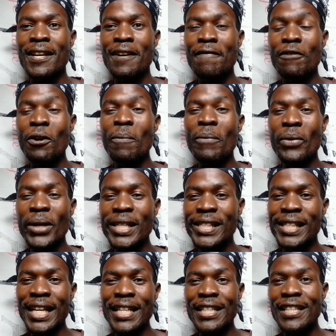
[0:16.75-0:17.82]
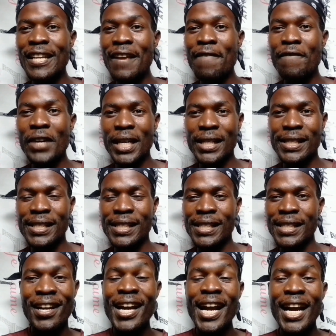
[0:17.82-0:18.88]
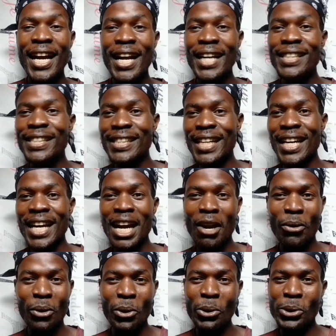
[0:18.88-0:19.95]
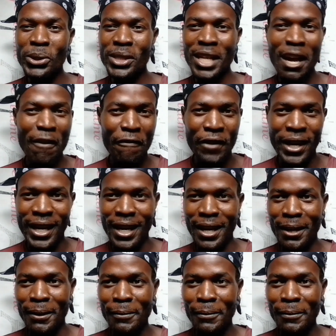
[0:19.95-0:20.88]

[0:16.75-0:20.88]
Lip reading: from rich and diverse culture across Africa.